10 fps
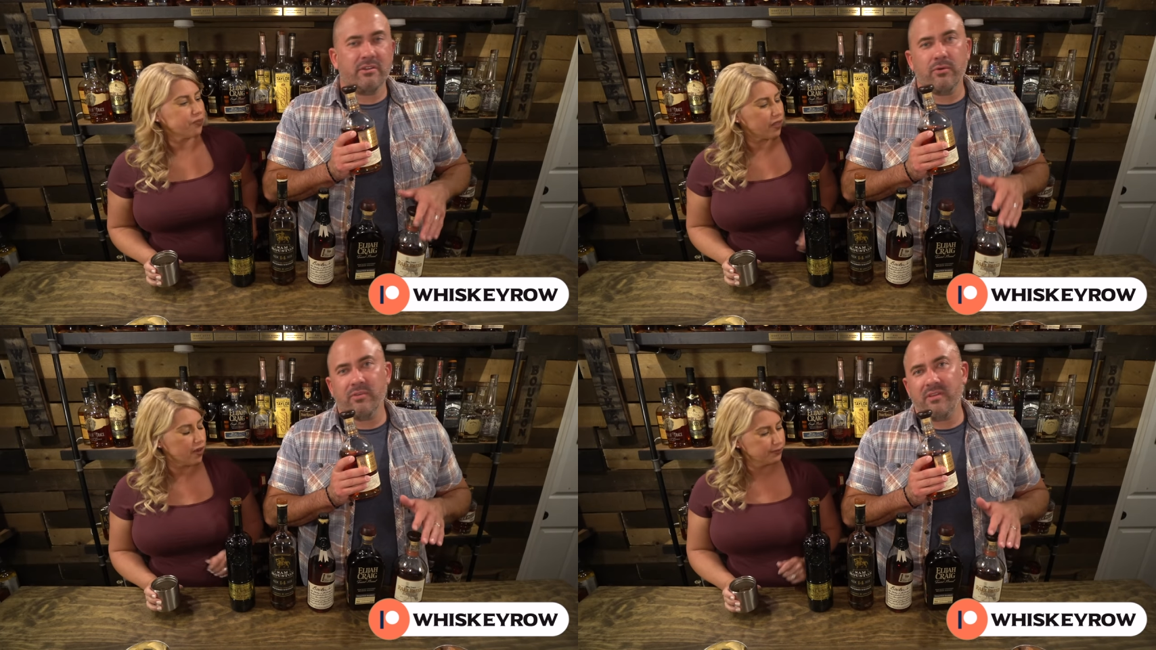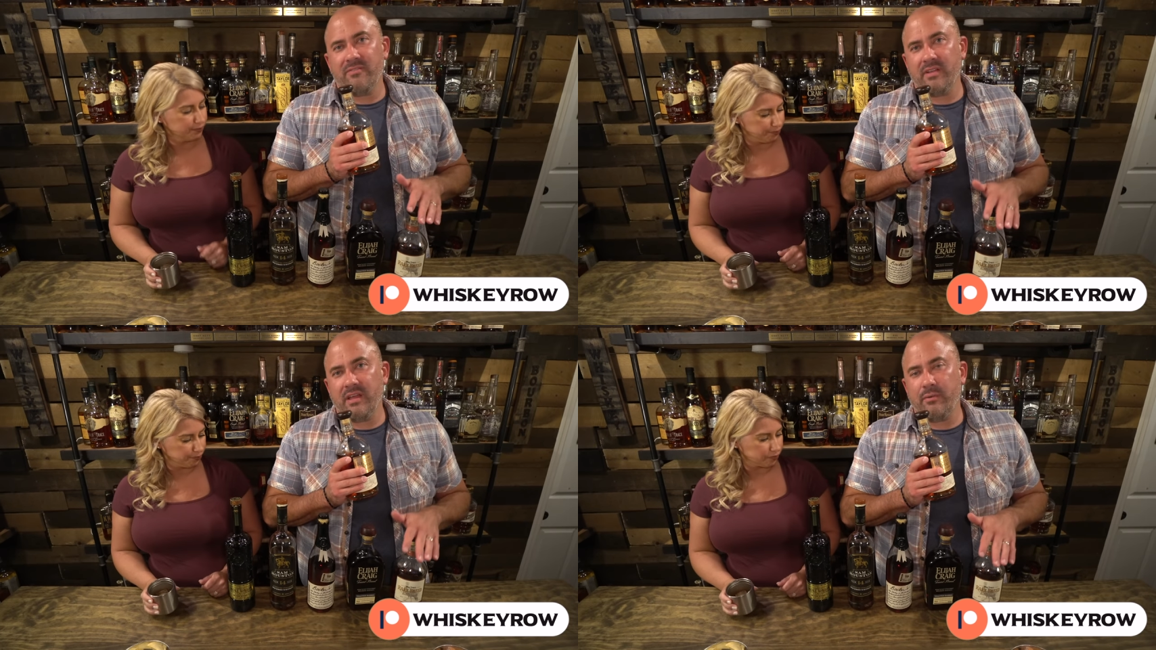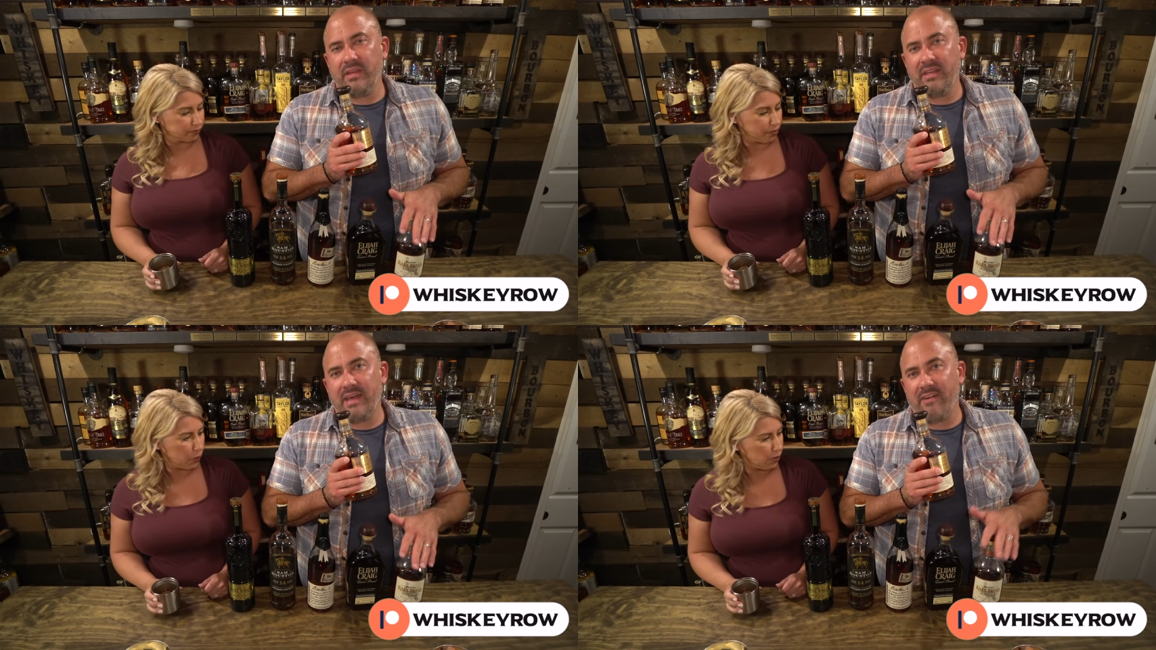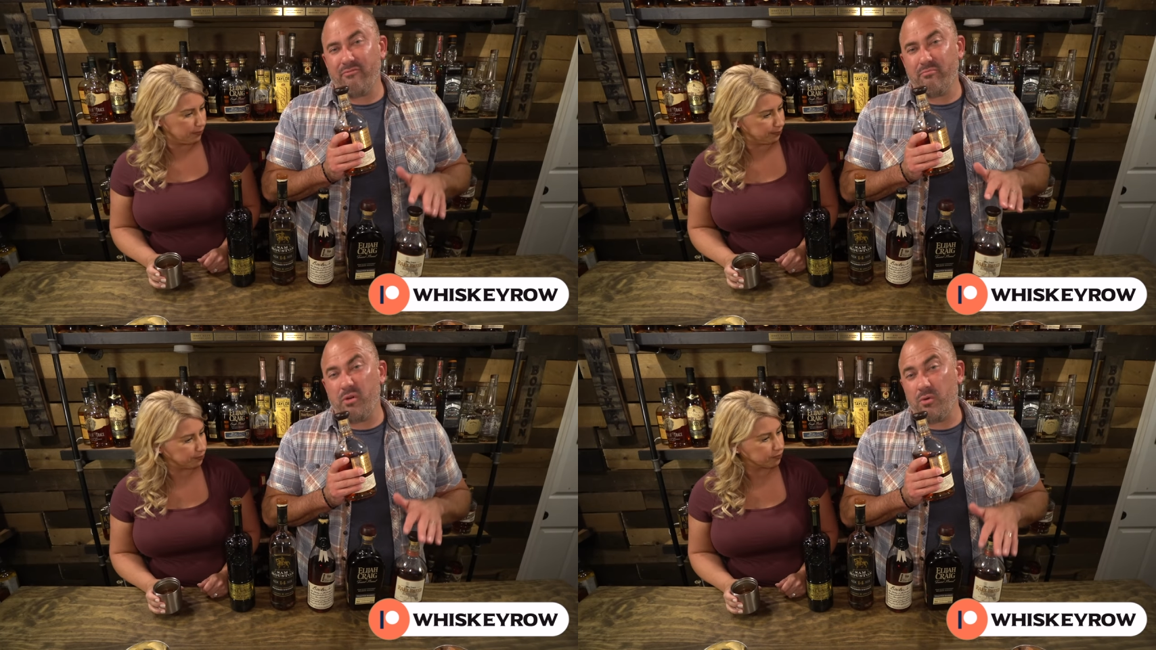Speaker 1: Don't really feel like we need to have
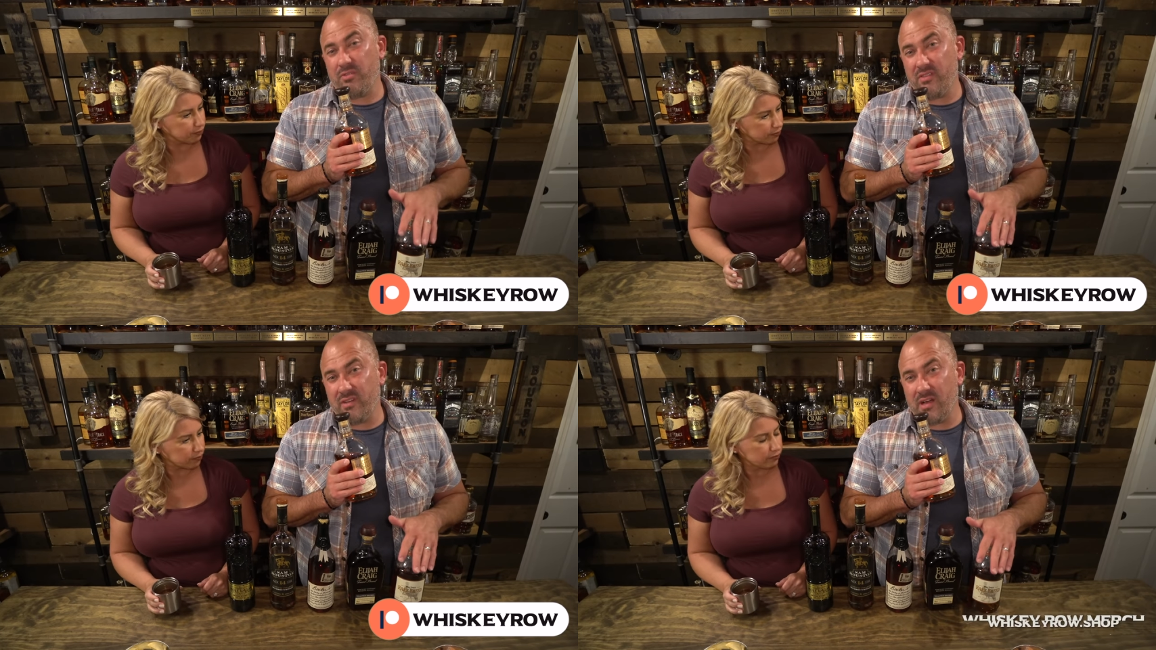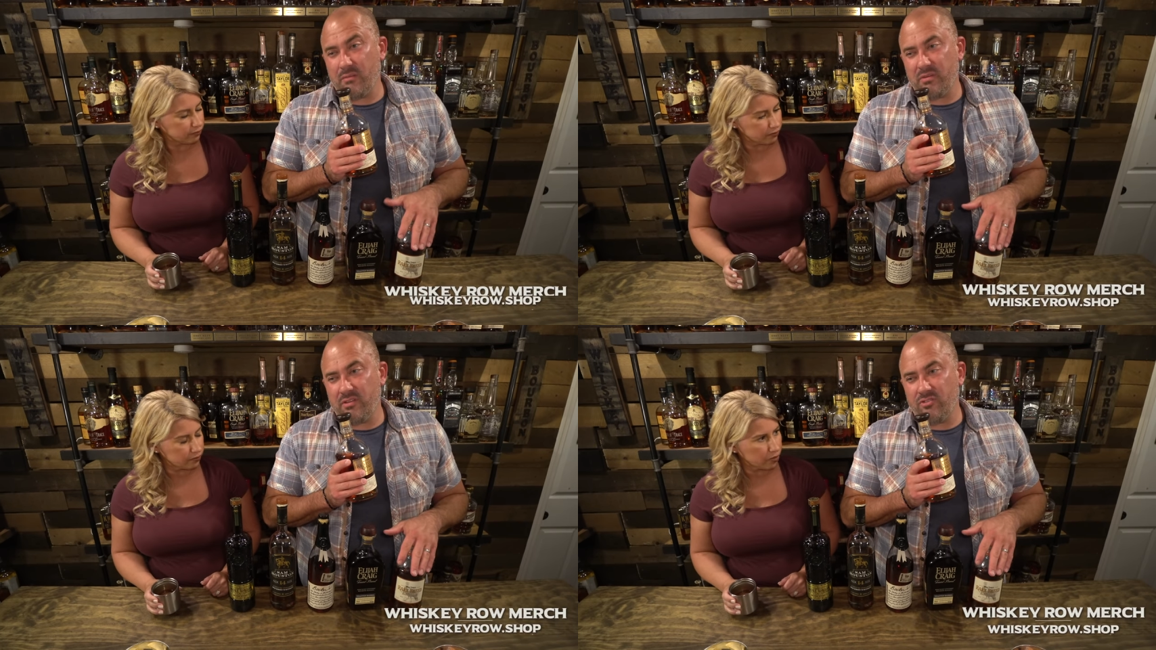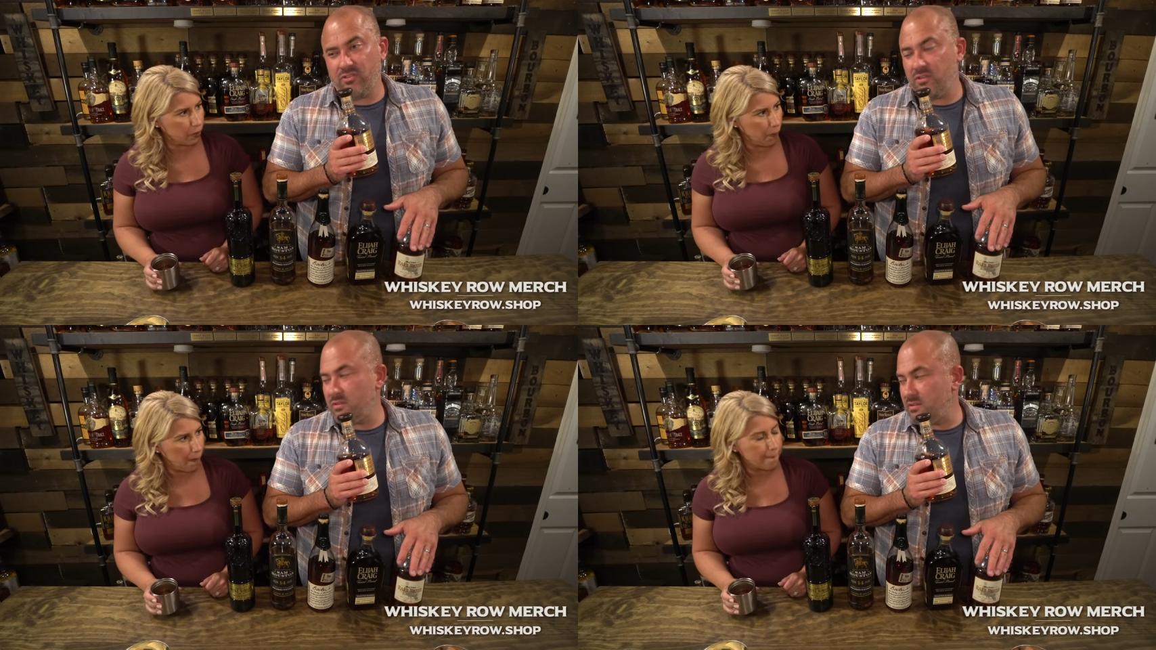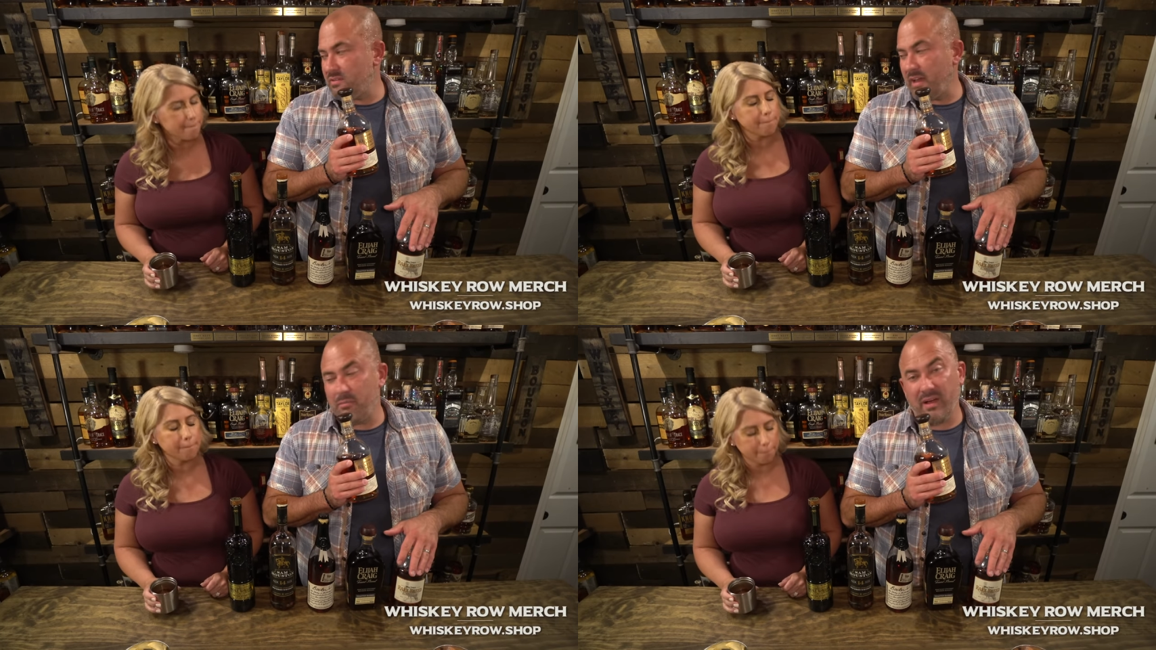both in the competition
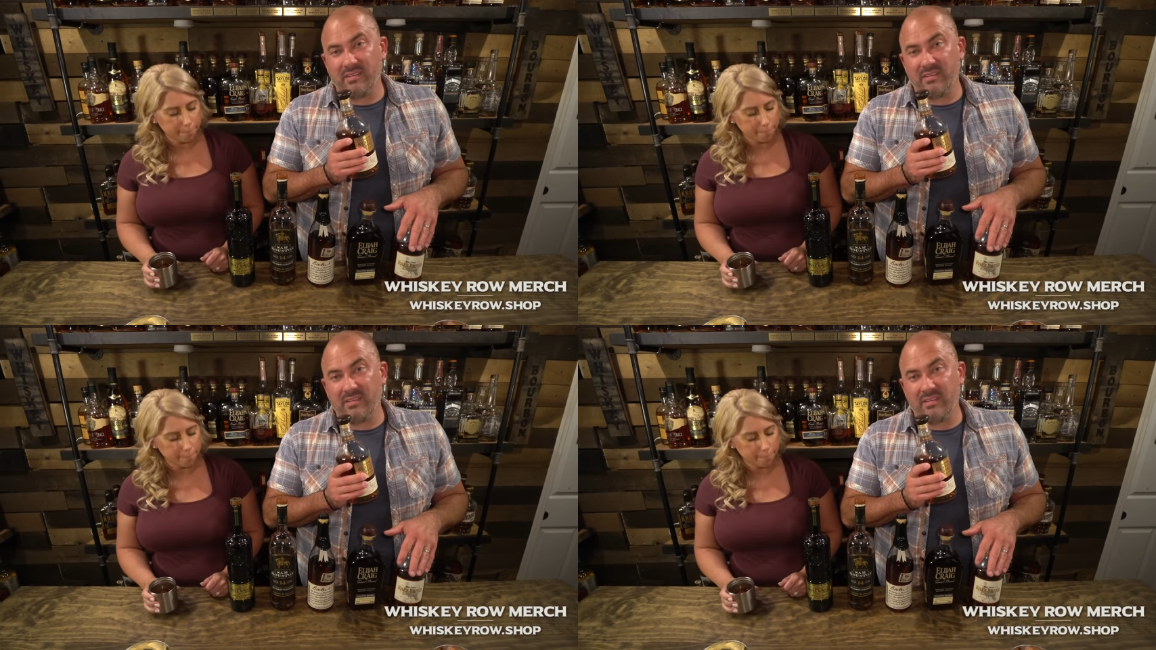side by